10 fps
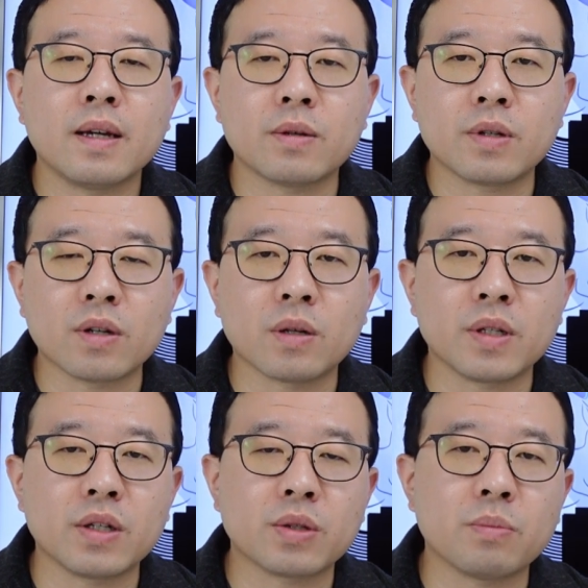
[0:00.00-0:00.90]

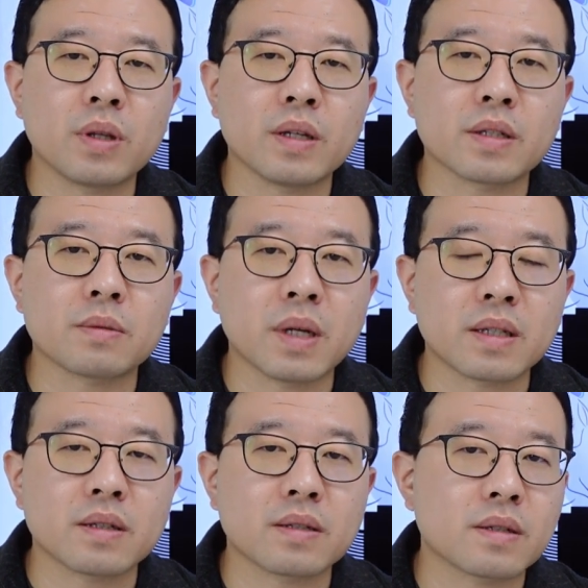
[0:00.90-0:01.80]
nomination places
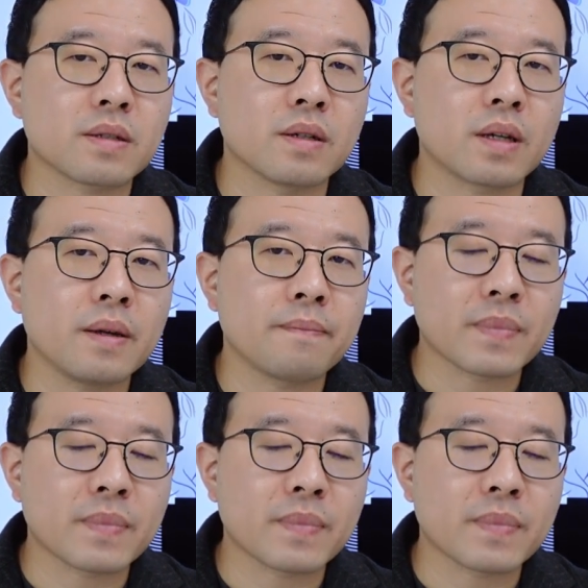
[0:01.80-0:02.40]
matters. Okay,